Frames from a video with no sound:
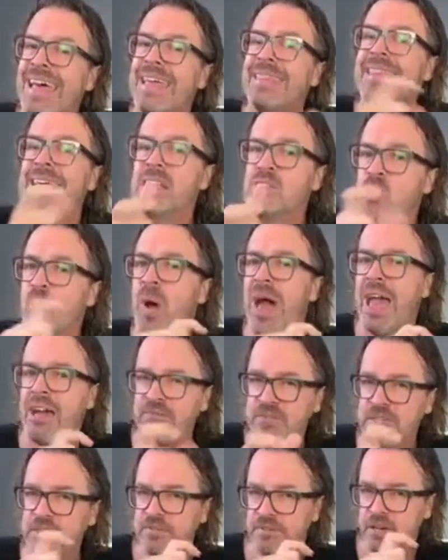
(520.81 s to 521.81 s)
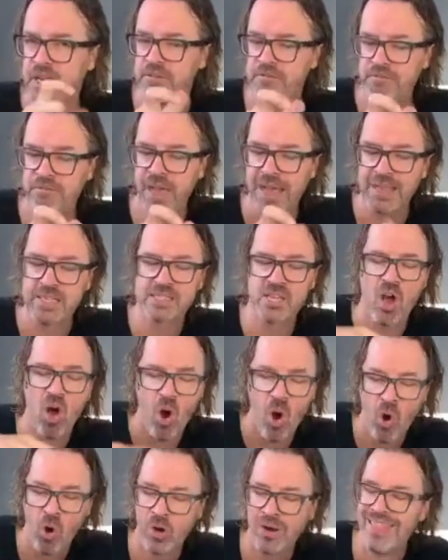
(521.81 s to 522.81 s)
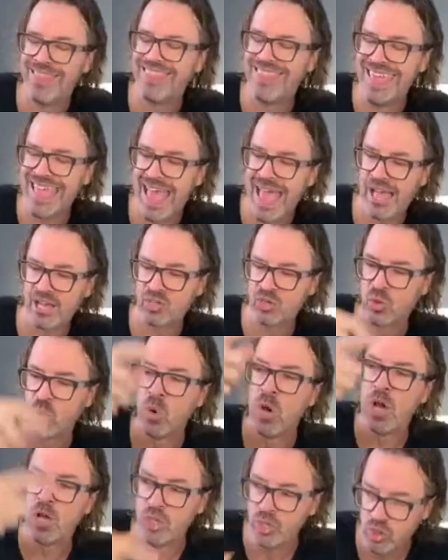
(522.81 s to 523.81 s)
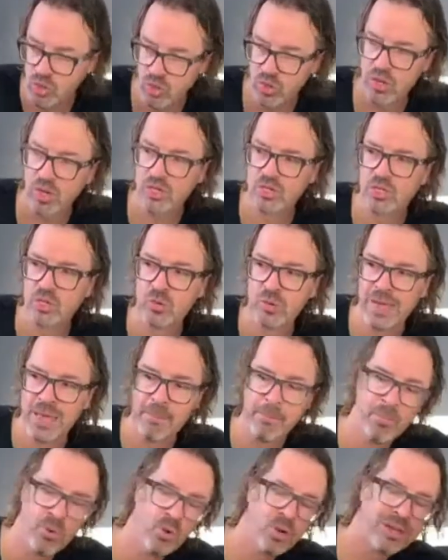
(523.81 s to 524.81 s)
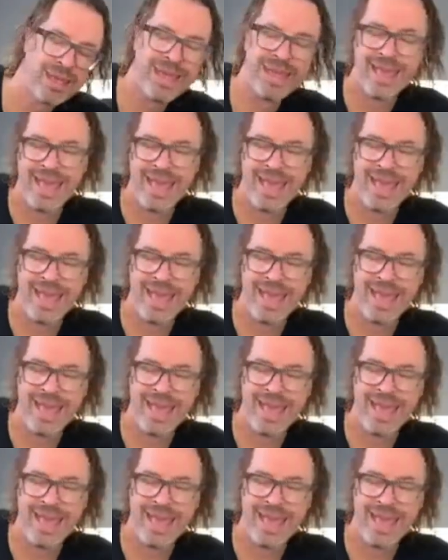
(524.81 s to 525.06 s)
These will have different effects on the actual neurological input